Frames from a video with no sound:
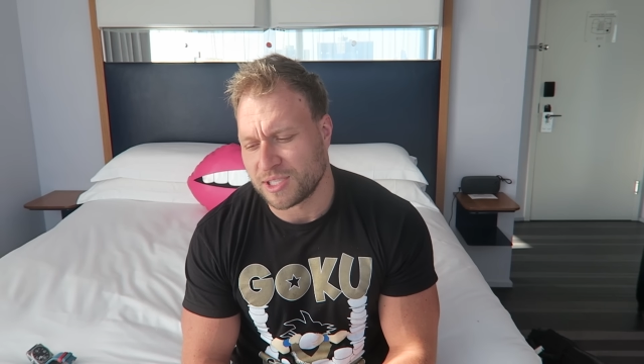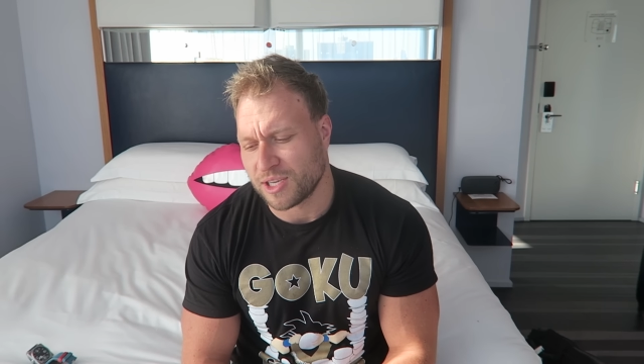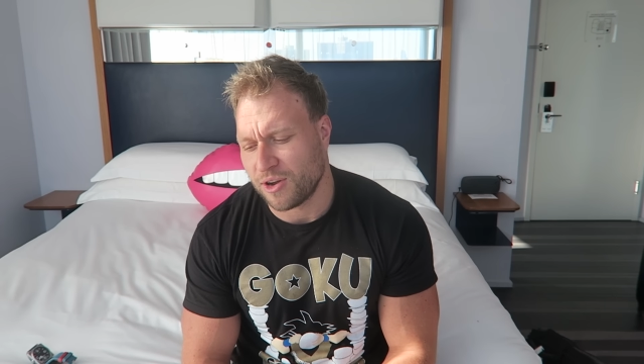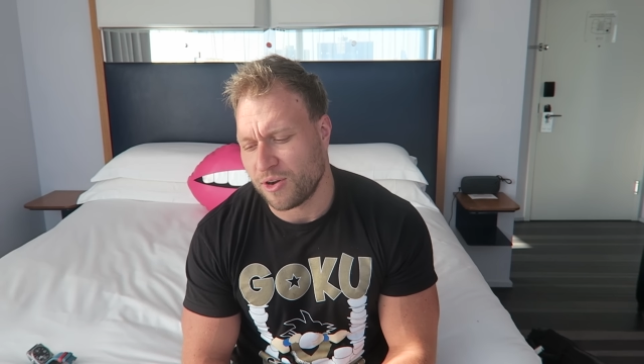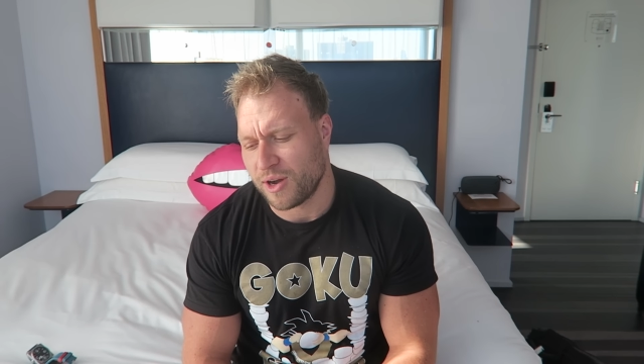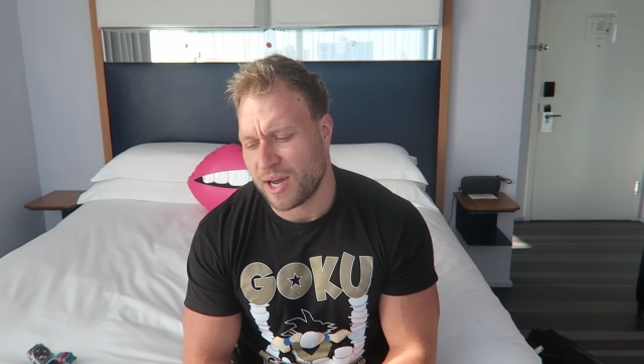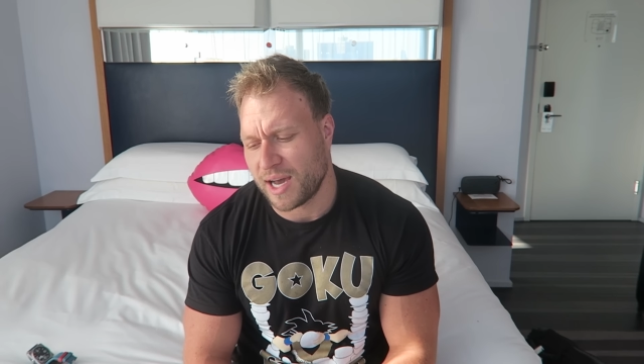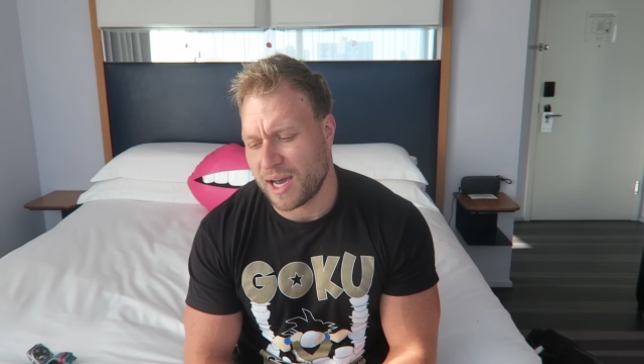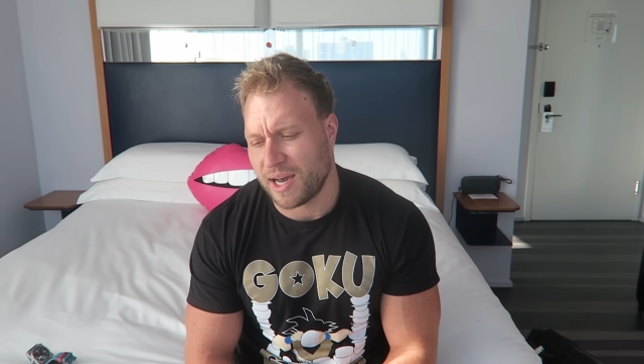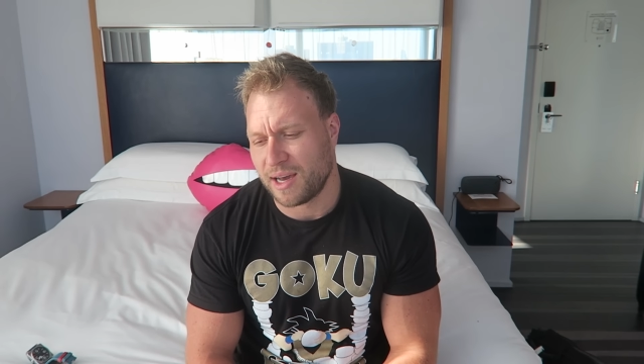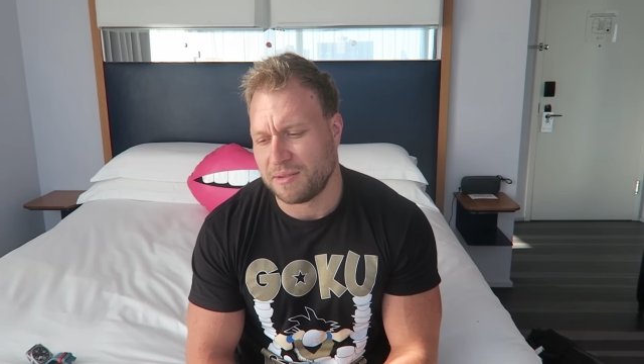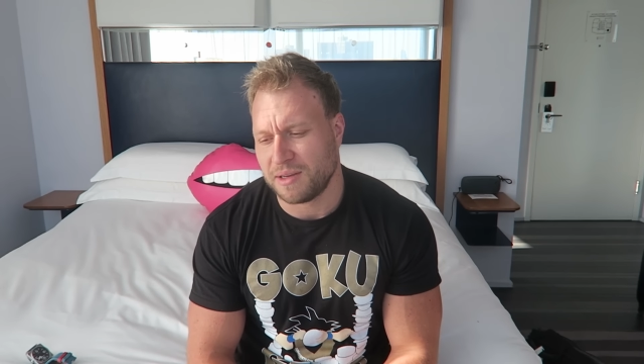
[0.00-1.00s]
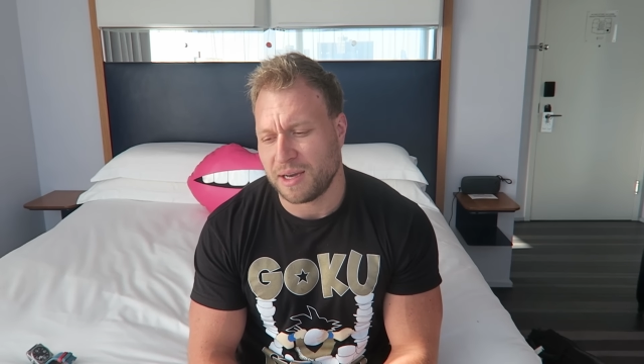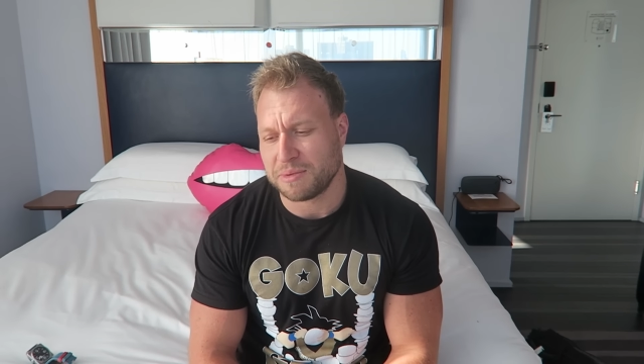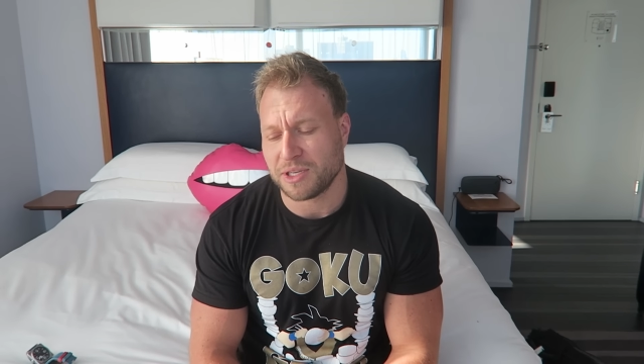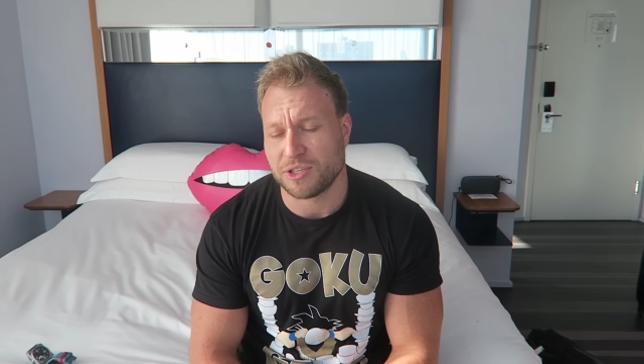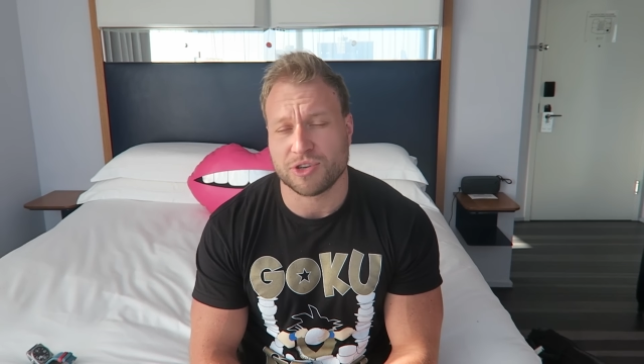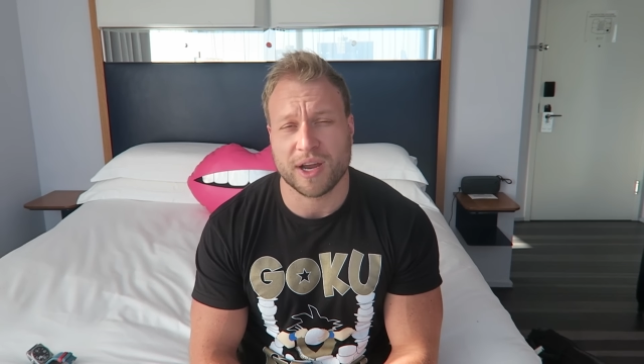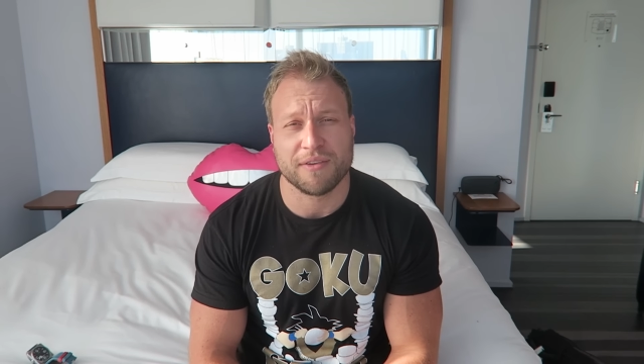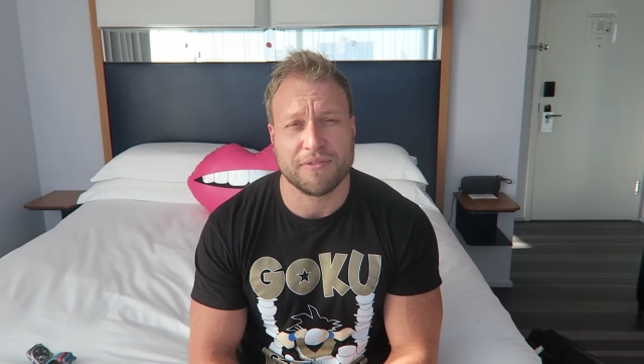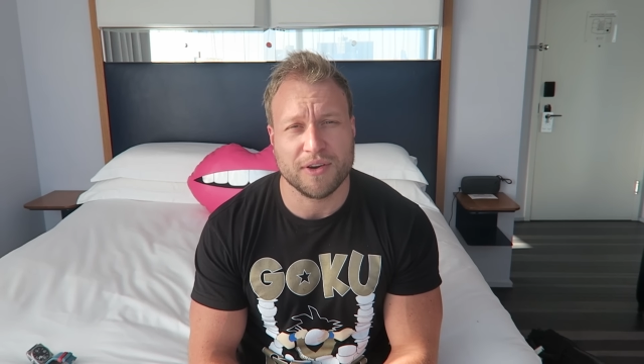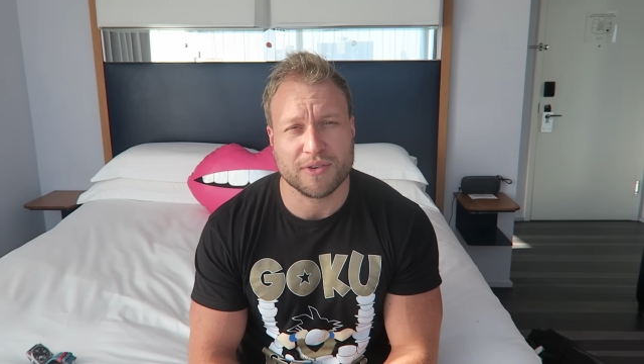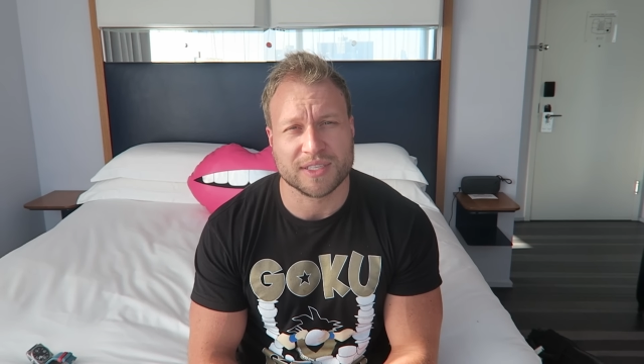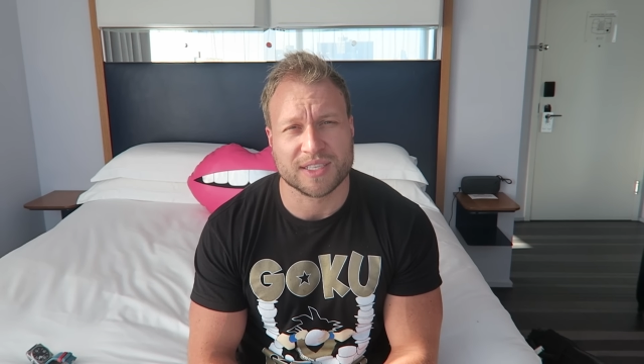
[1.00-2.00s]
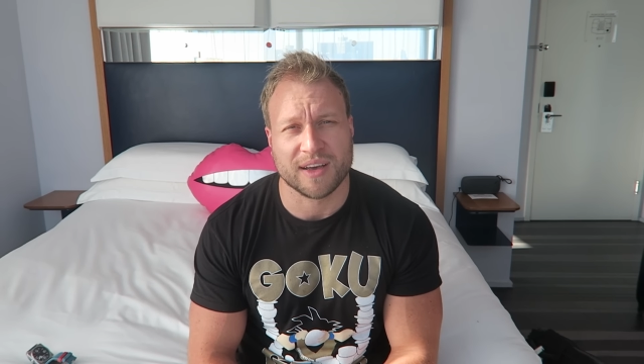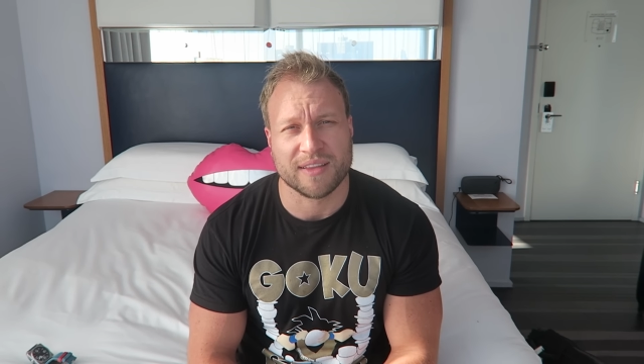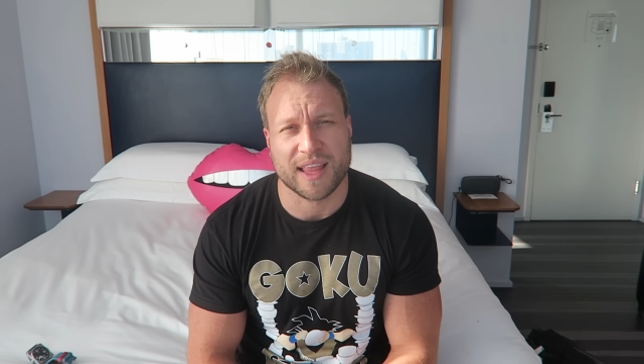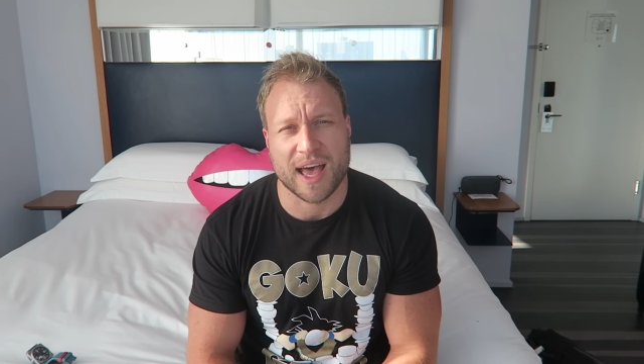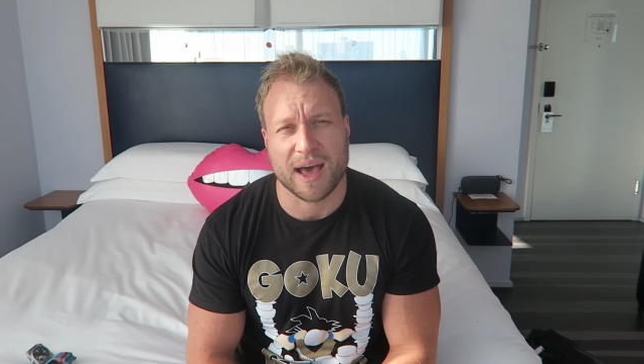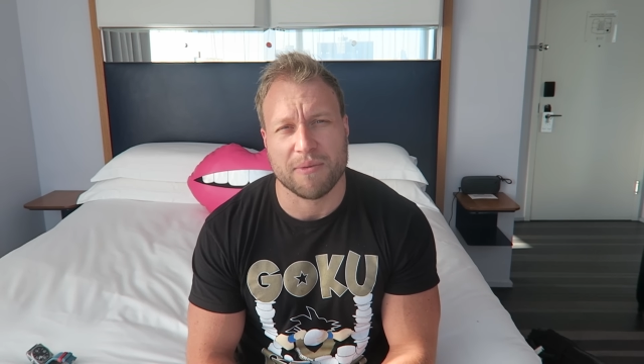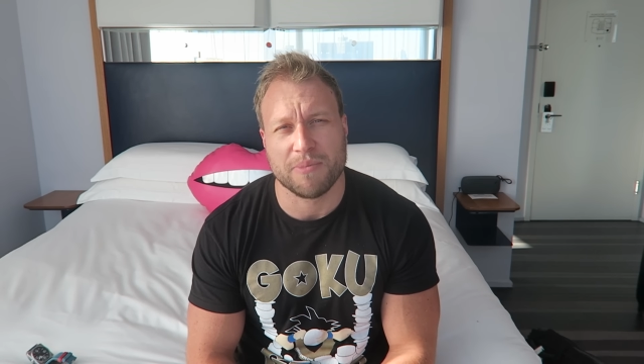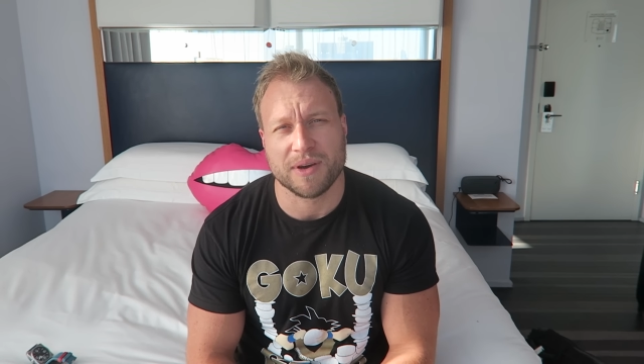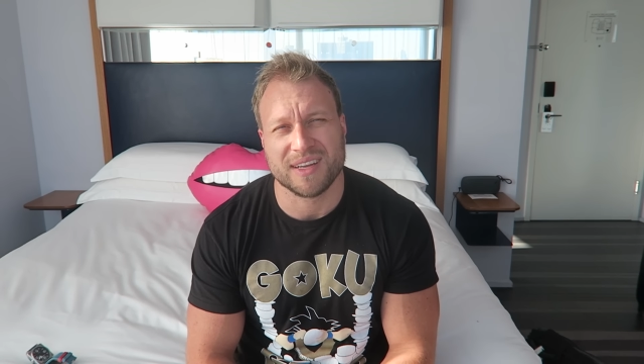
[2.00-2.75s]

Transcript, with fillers: So I'm gonna try and focus on that,